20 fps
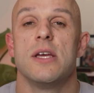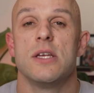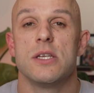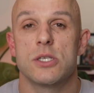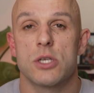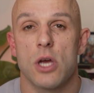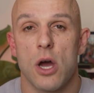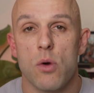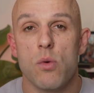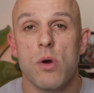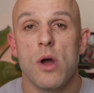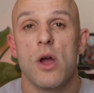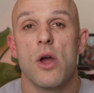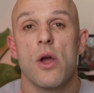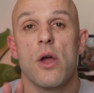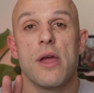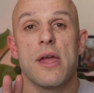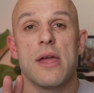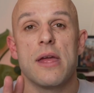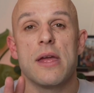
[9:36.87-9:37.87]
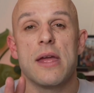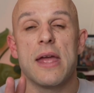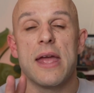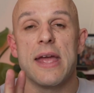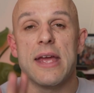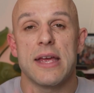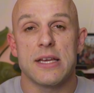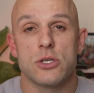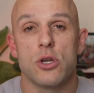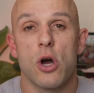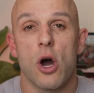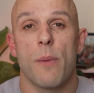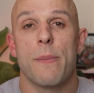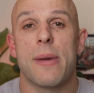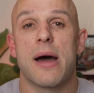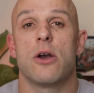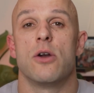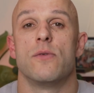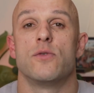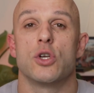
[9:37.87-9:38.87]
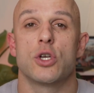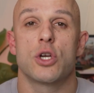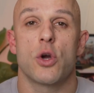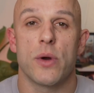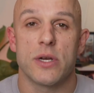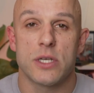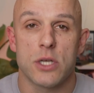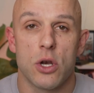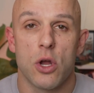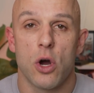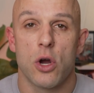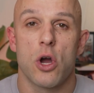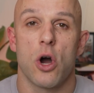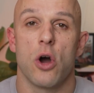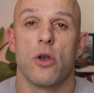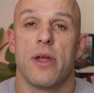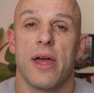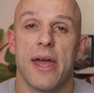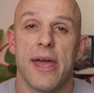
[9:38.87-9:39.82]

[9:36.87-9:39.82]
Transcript: So It is not a matter of just going to knock on